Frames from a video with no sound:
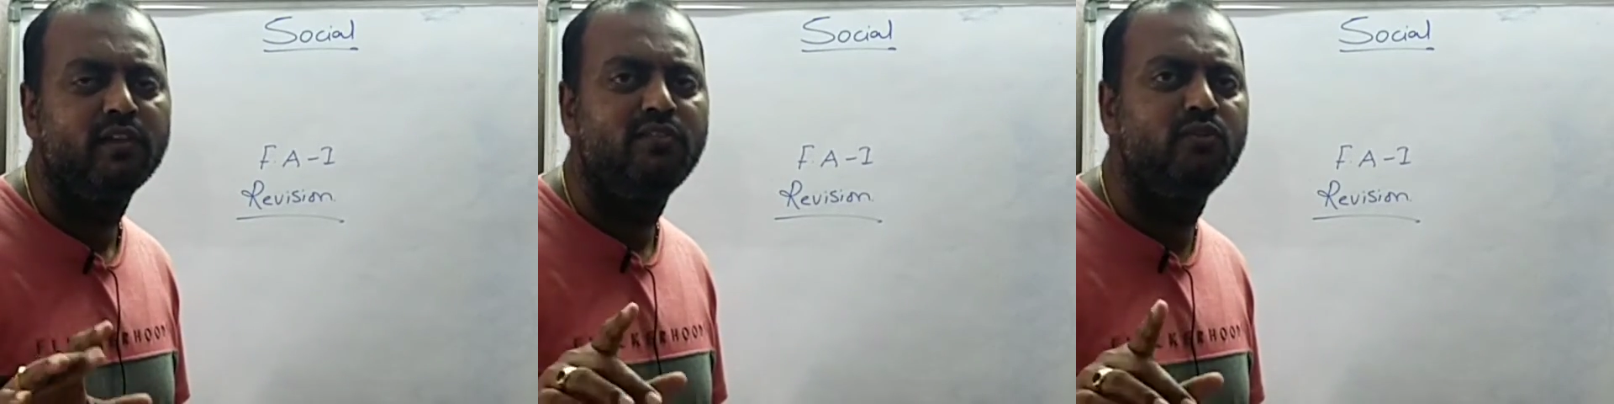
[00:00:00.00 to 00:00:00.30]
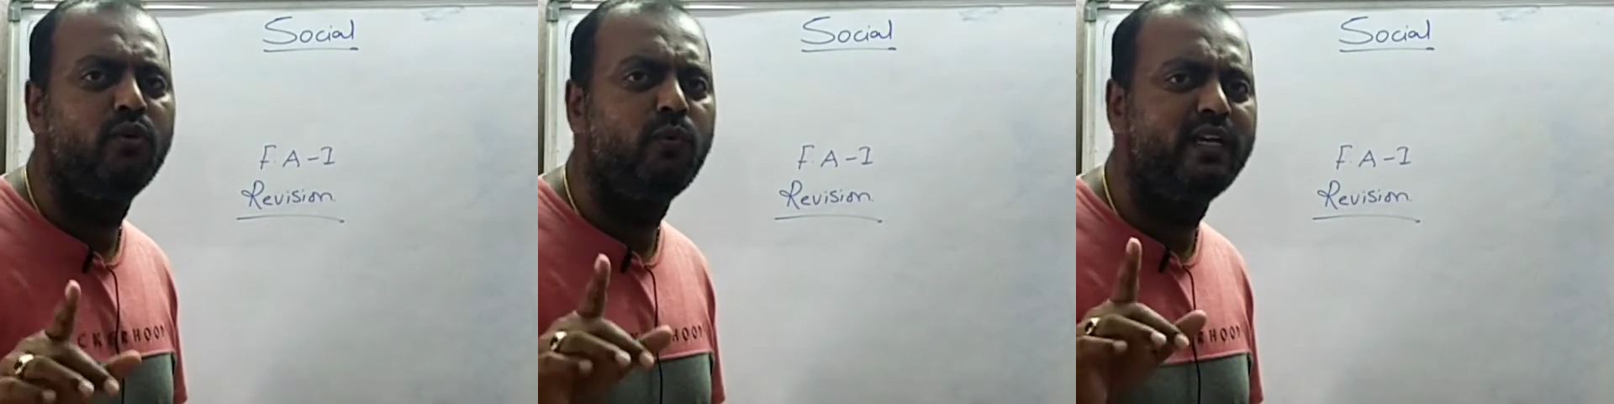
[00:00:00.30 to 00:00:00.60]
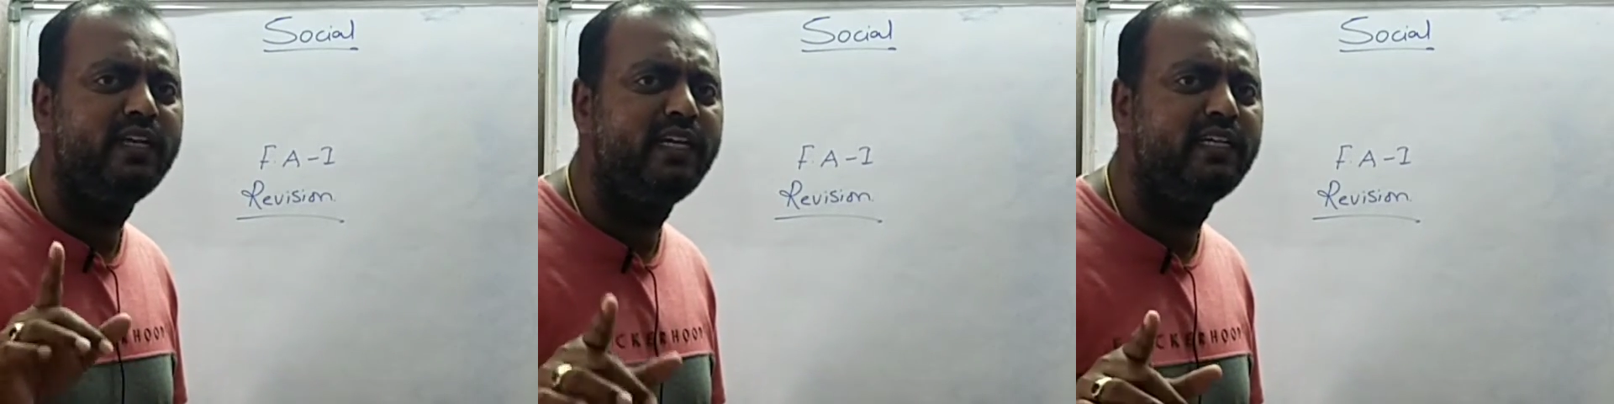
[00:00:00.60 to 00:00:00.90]
So
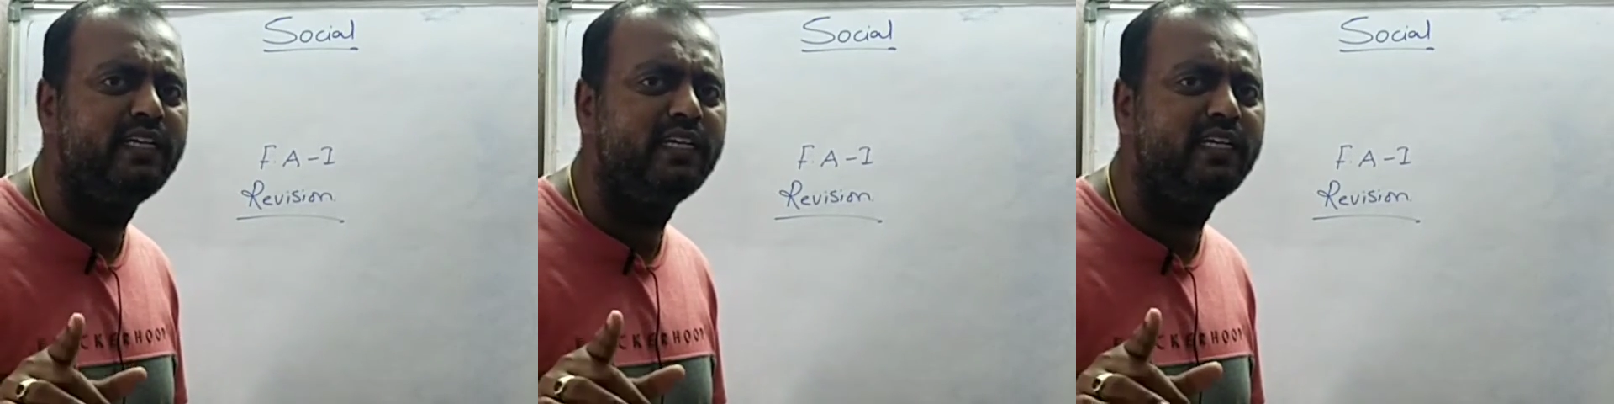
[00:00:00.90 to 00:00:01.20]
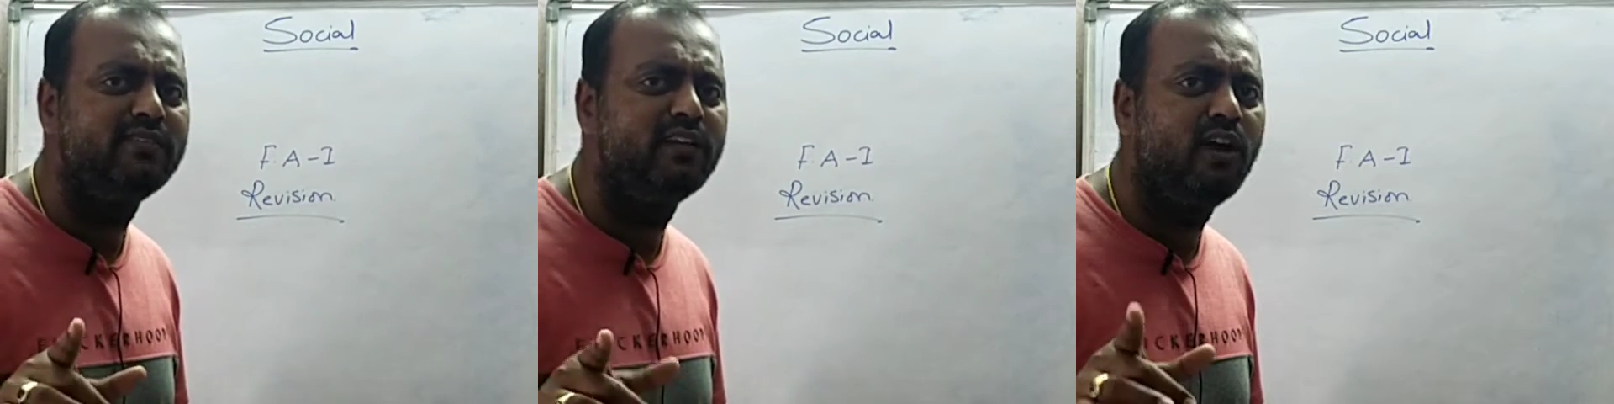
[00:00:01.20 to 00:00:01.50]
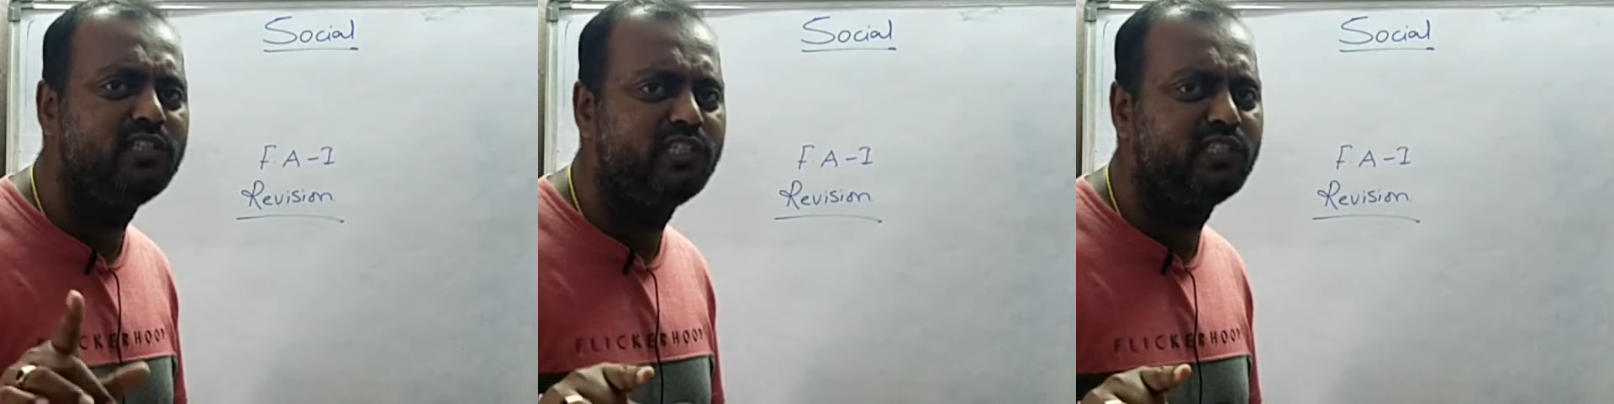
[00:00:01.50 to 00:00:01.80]
180 degrees
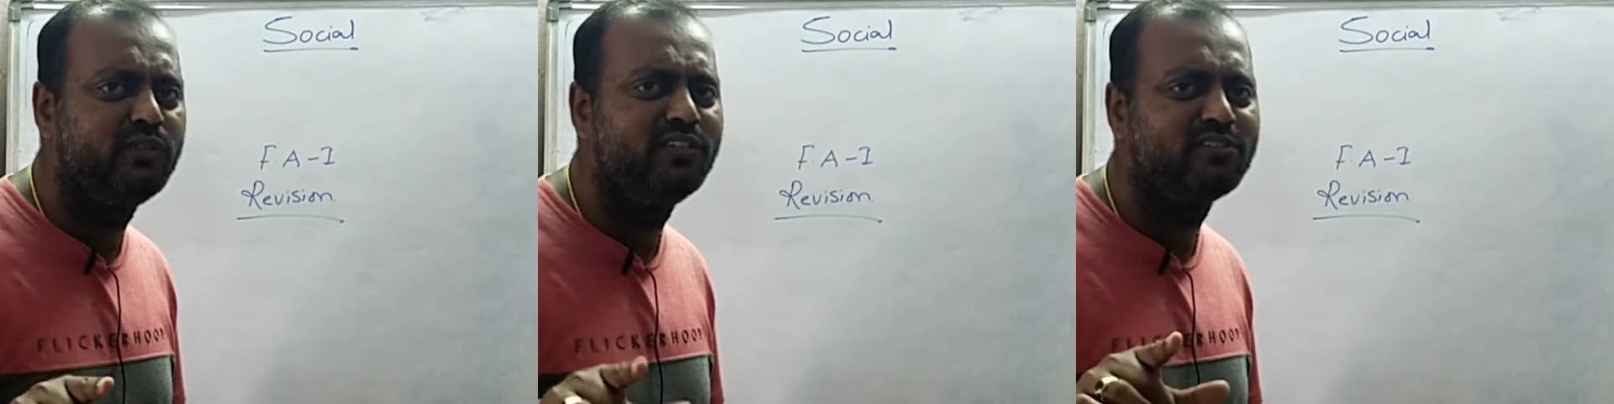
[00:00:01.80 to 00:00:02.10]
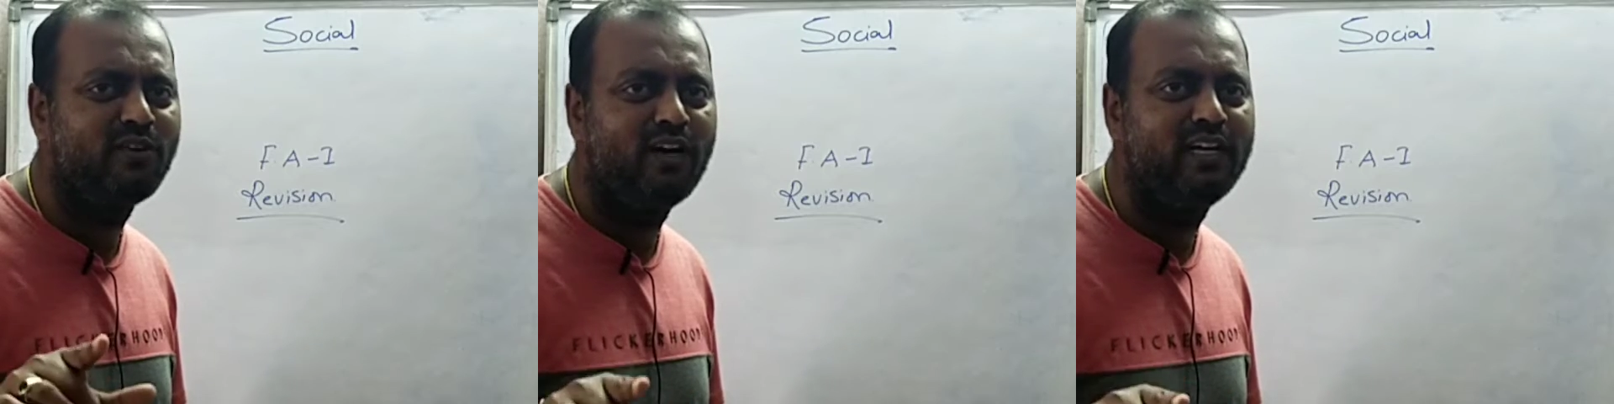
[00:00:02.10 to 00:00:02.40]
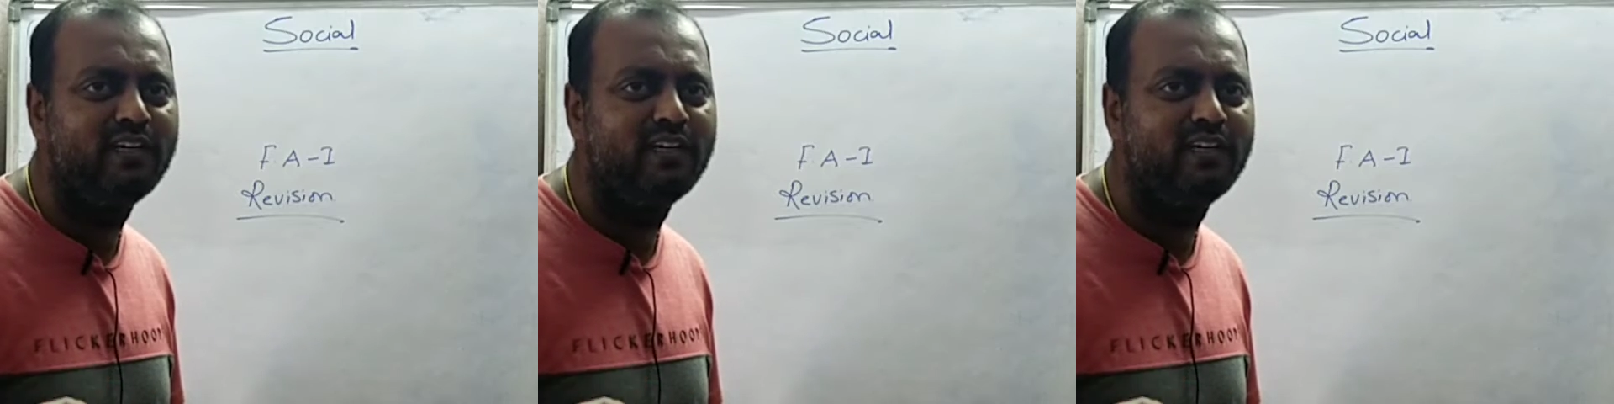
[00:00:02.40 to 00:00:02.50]
longitude is called